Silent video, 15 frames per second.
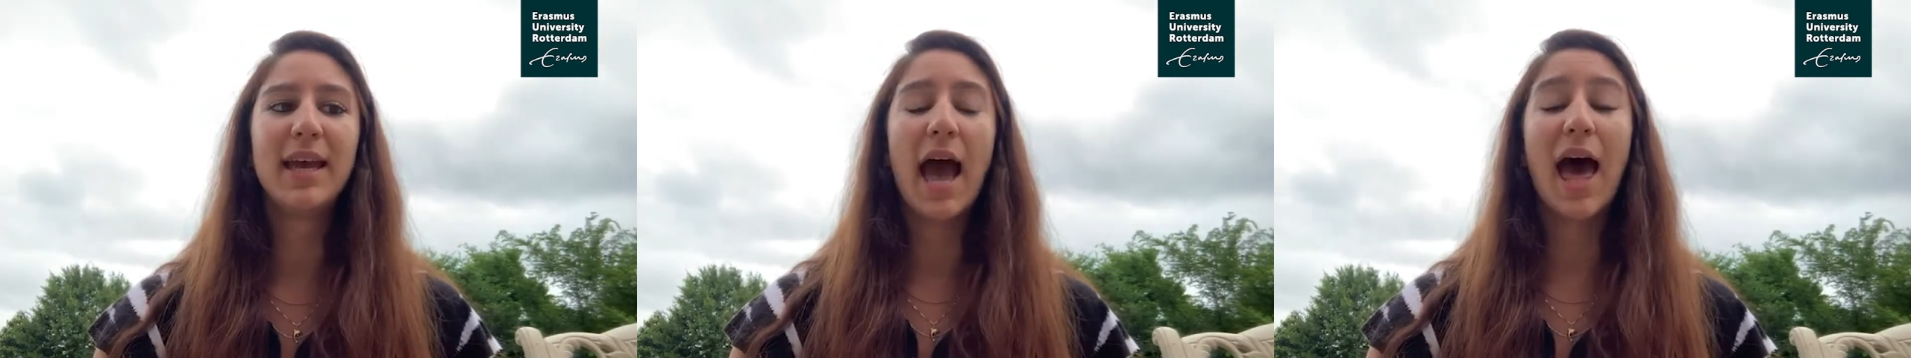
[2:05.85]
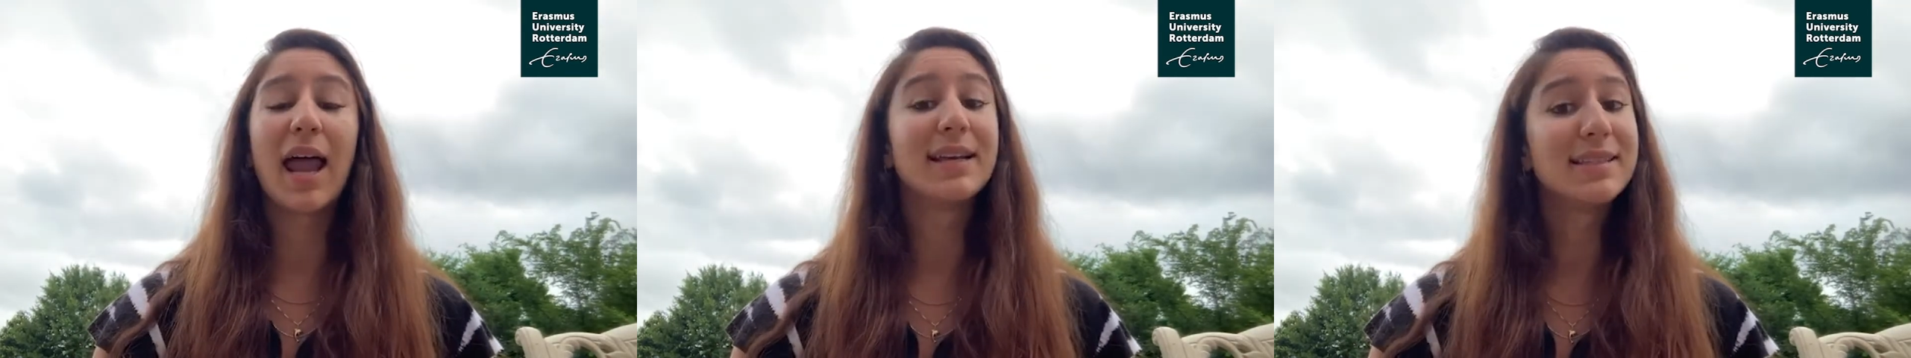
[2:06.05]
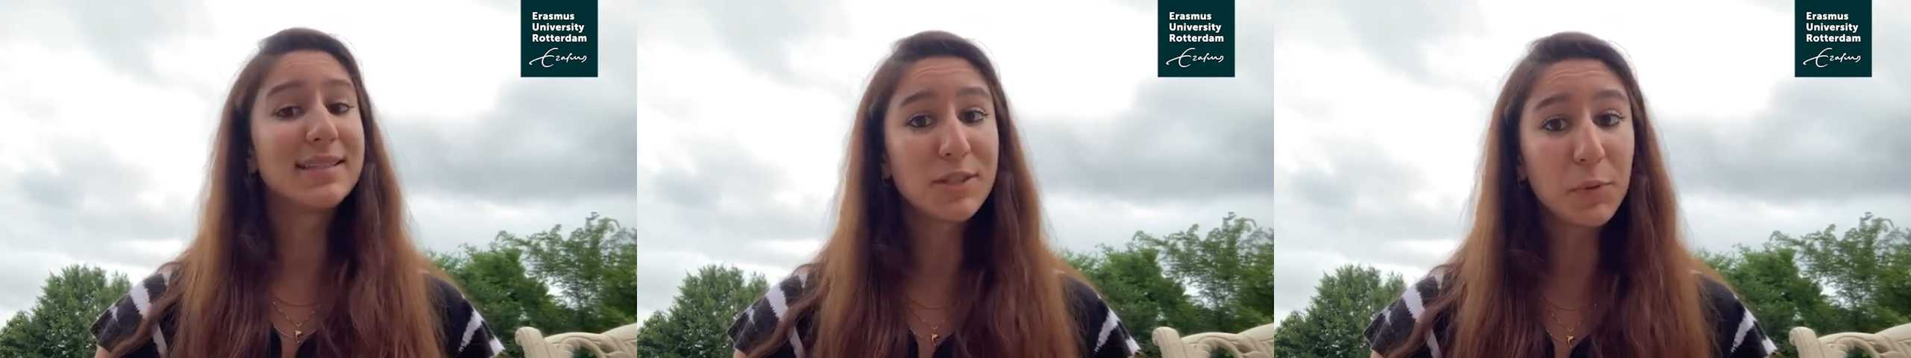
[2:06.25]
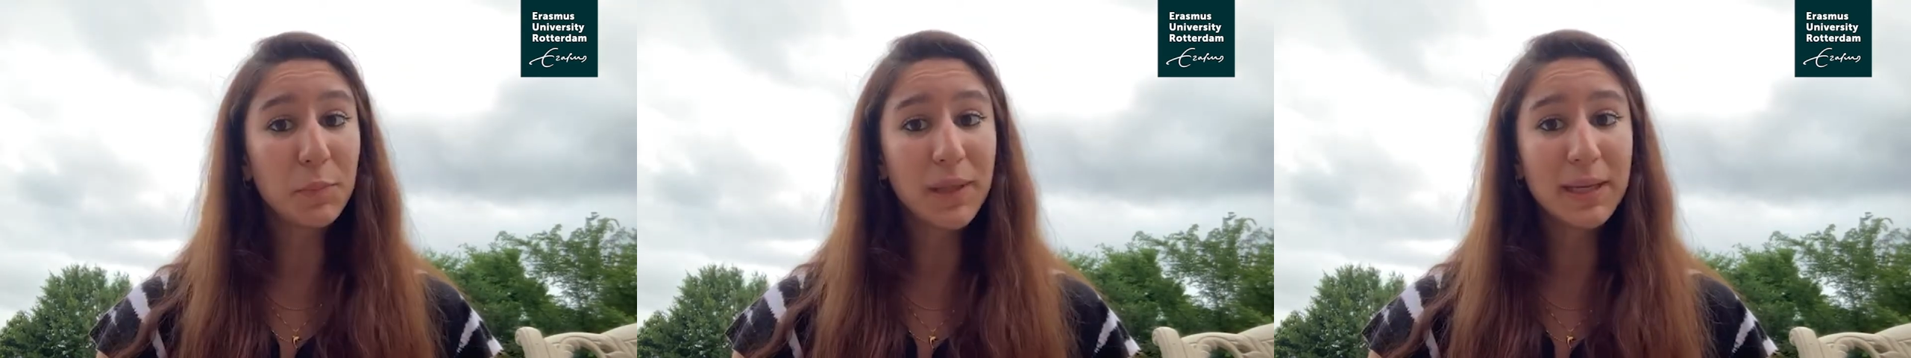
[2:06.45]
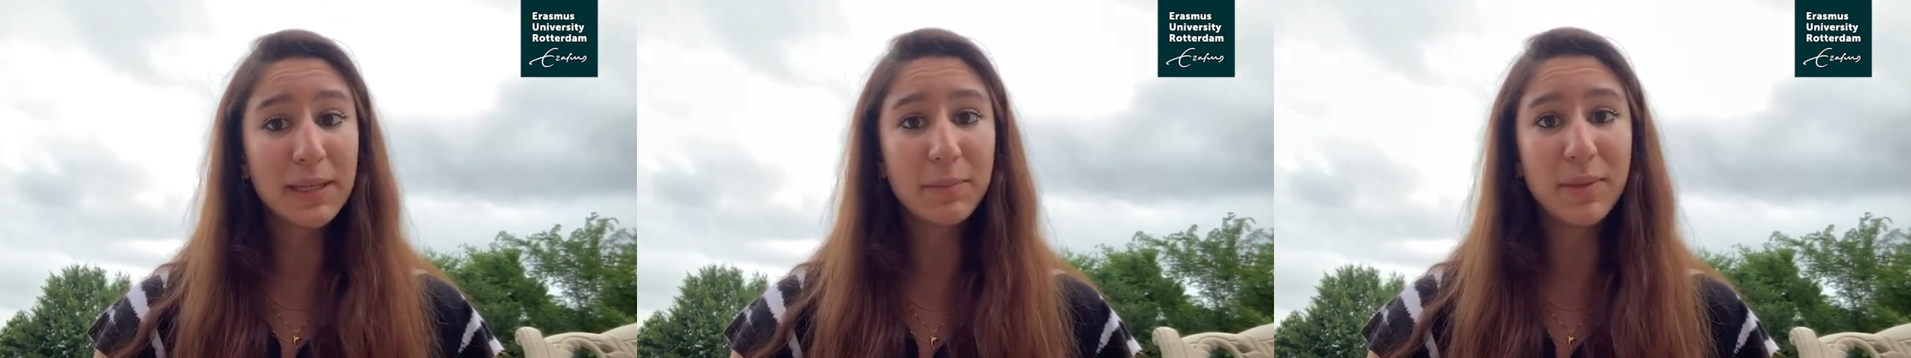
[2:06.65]
and I still
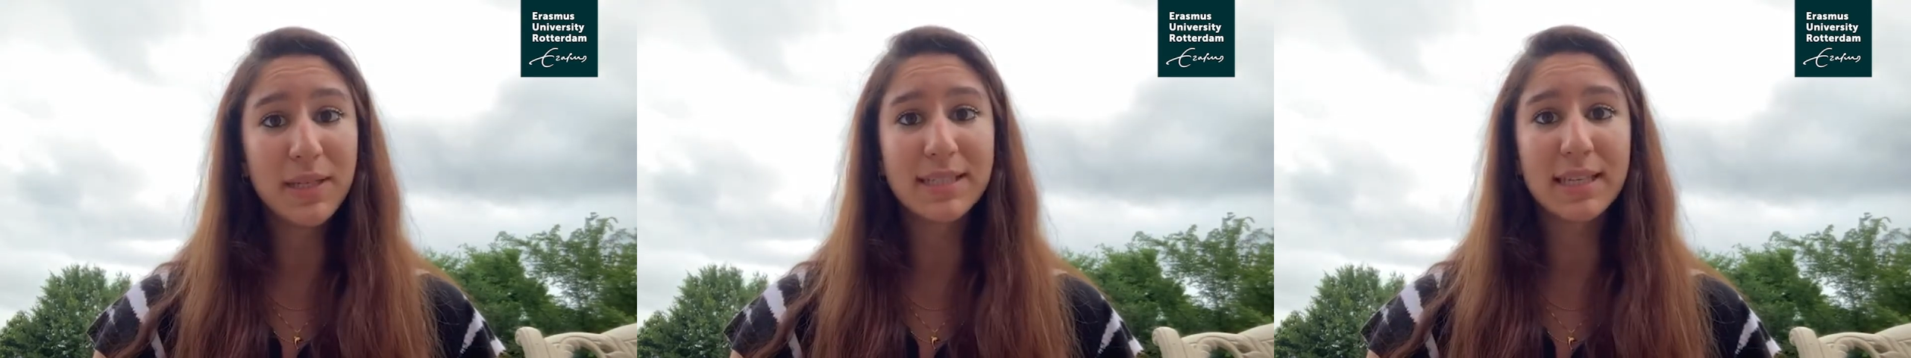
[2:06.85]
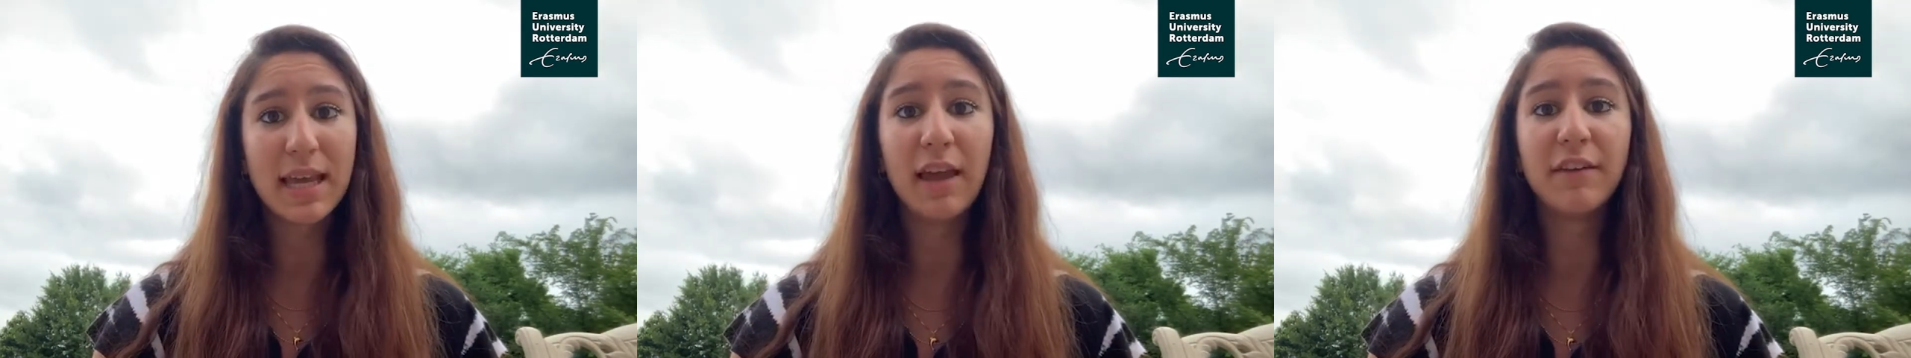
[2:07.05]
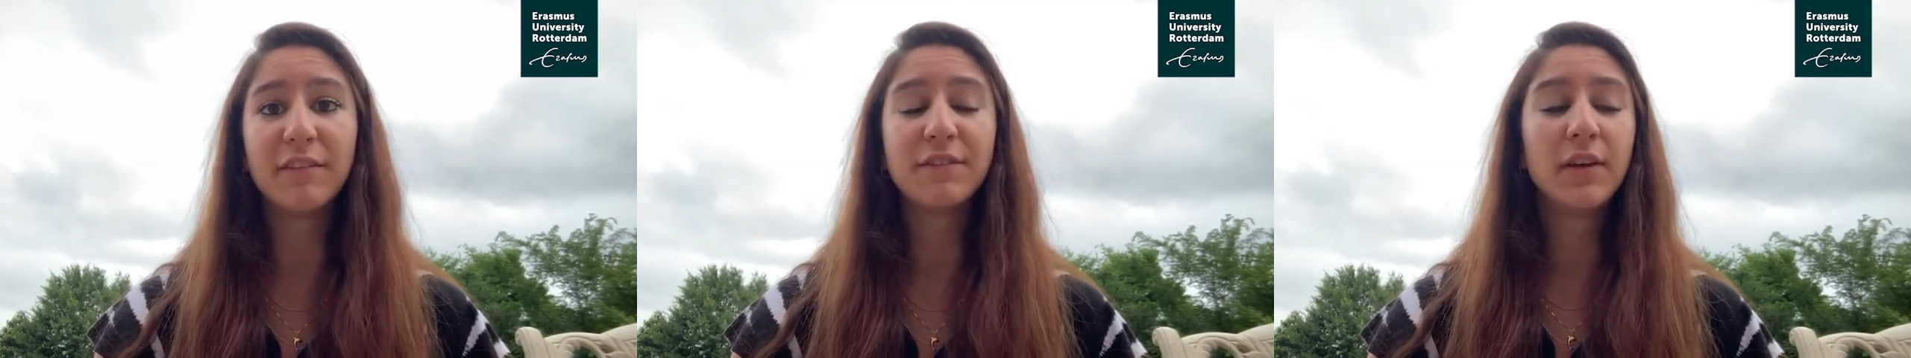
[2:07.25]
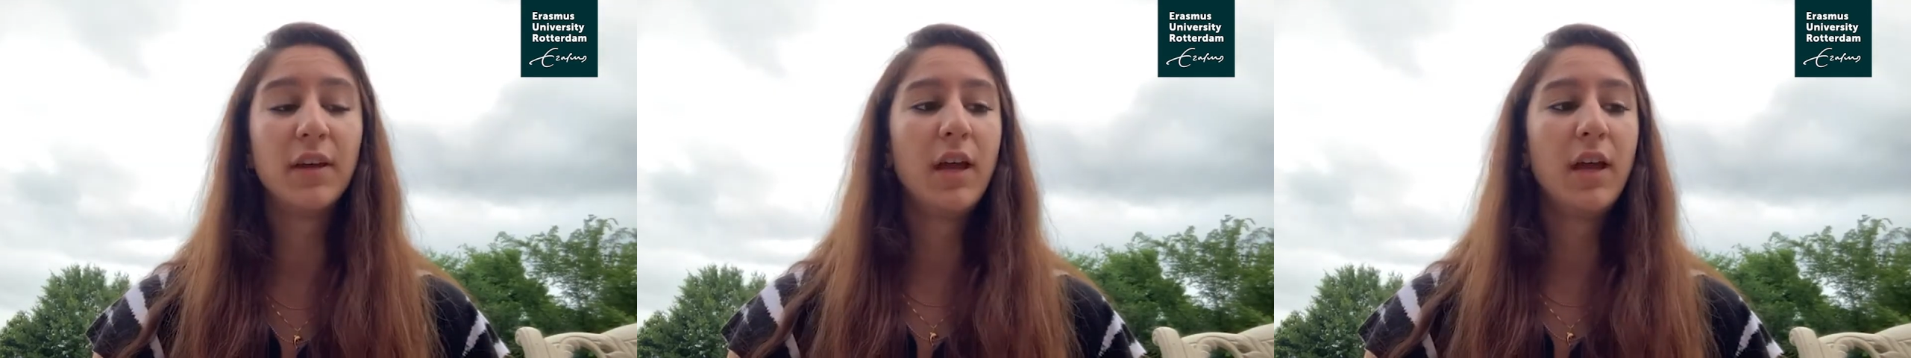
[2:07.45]
plan to be safe,